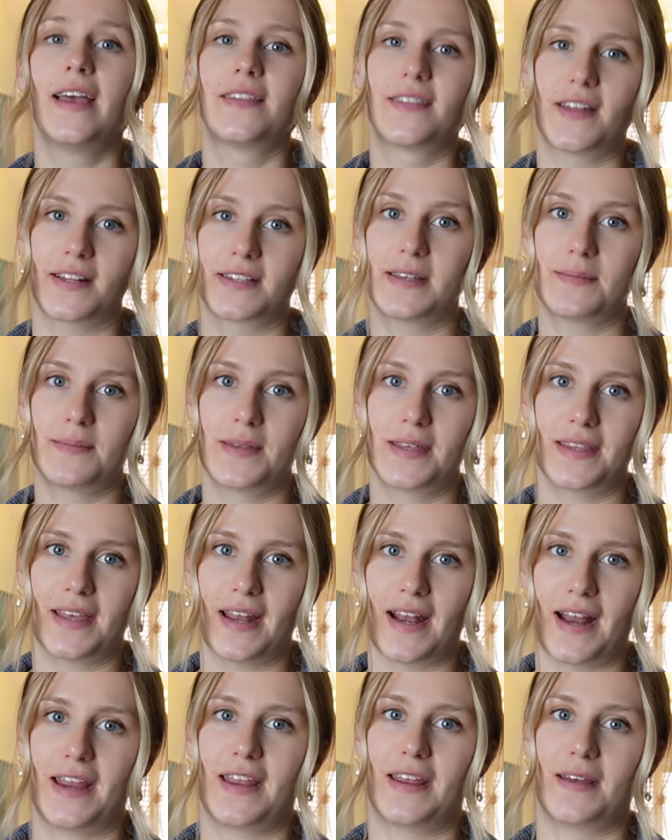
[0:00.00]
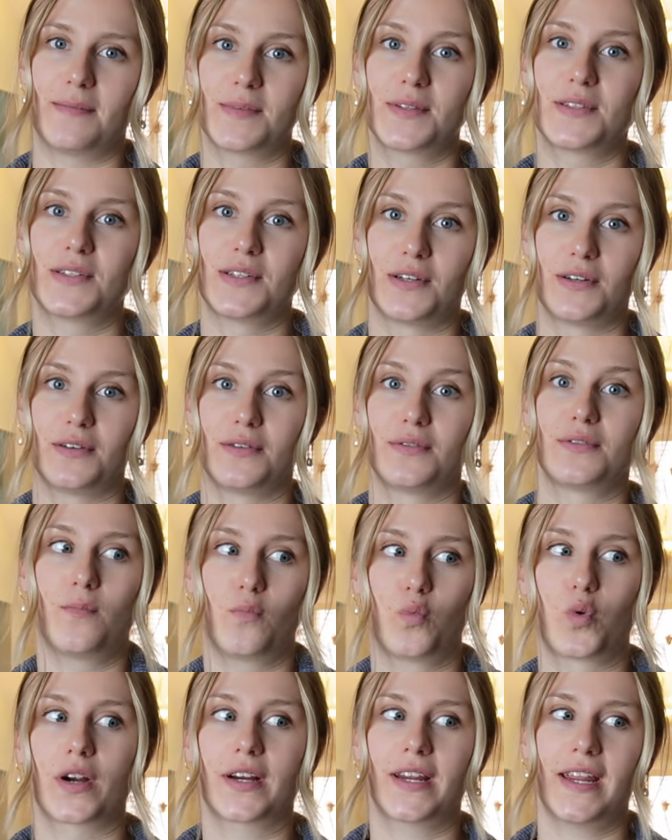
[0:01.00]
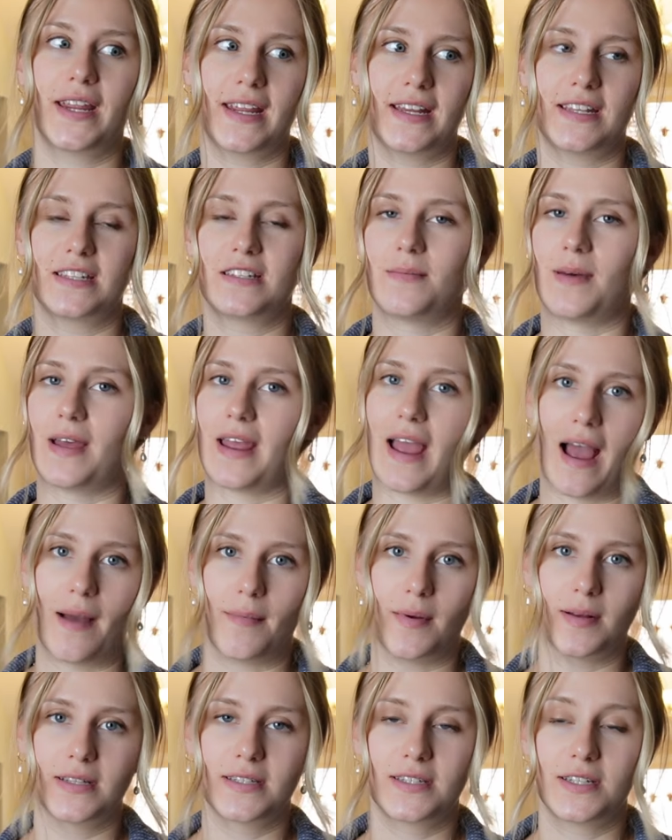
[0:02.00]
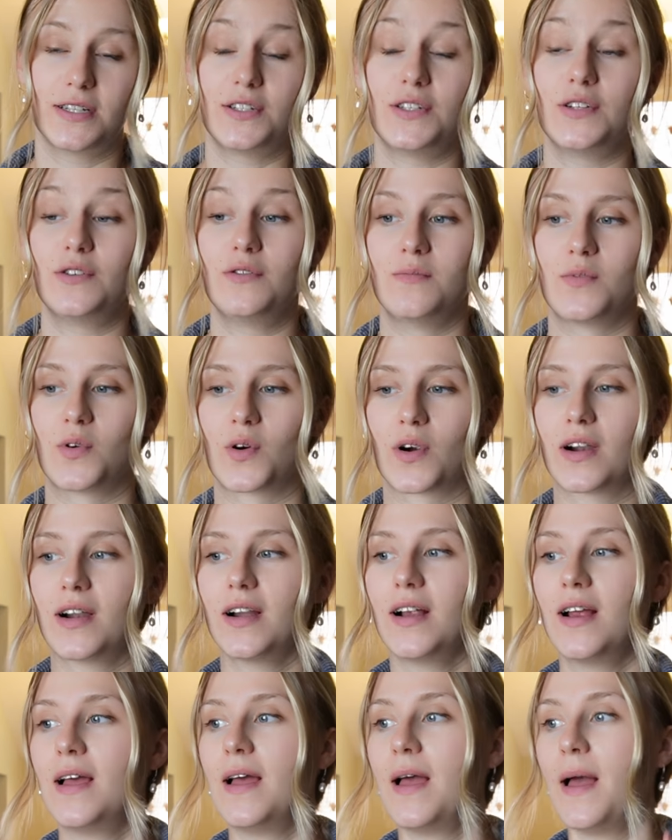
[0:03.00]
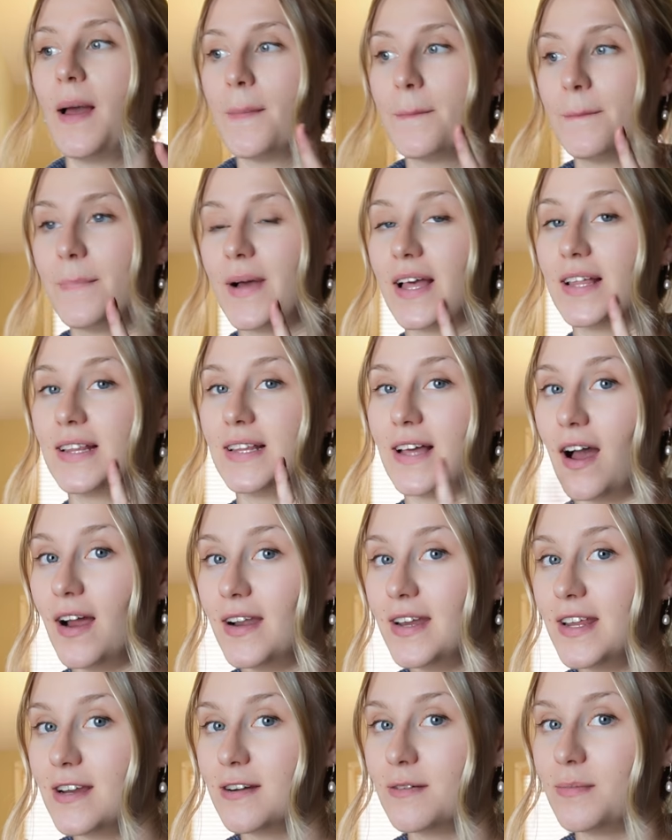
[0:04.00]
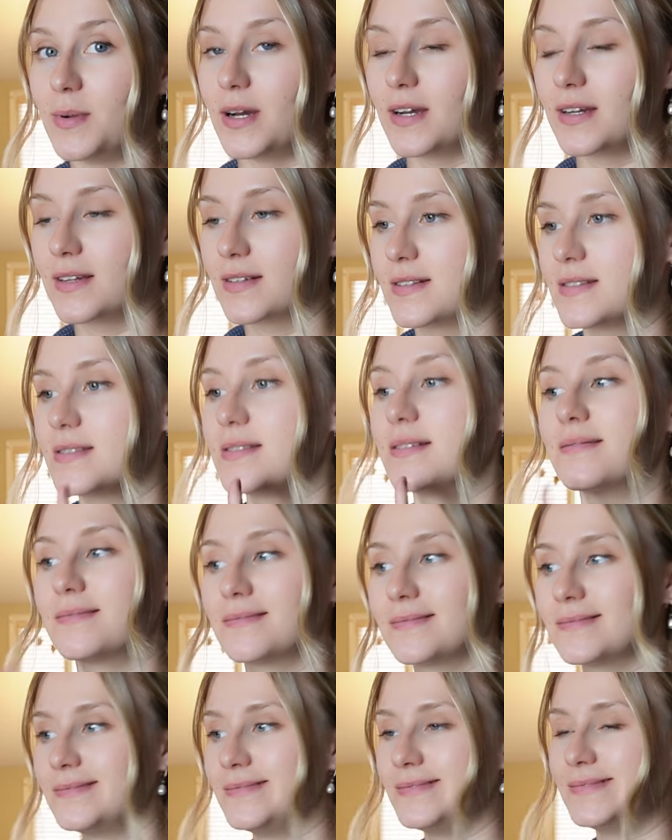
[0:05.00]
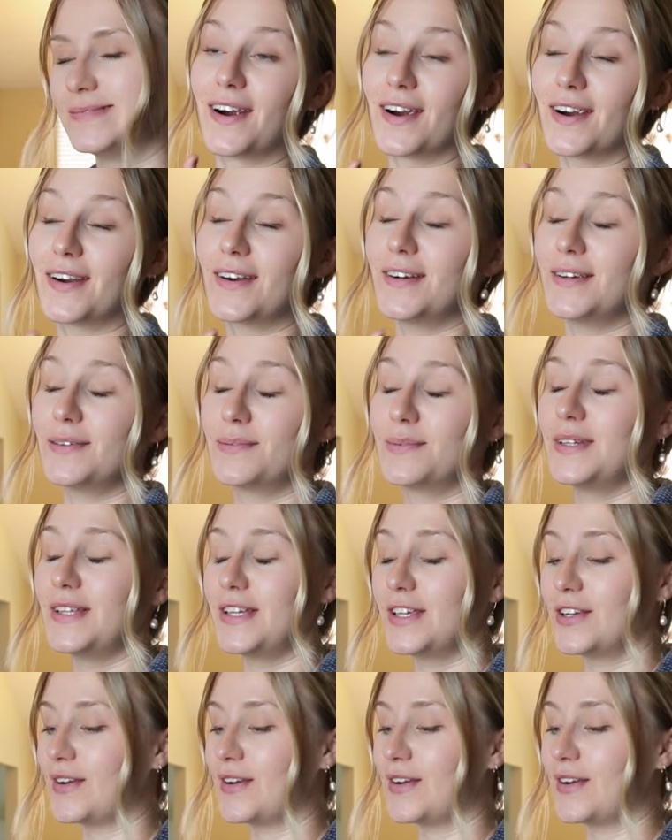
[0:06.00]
That's something that I am still working into my habits to do more, but audiobooks are a really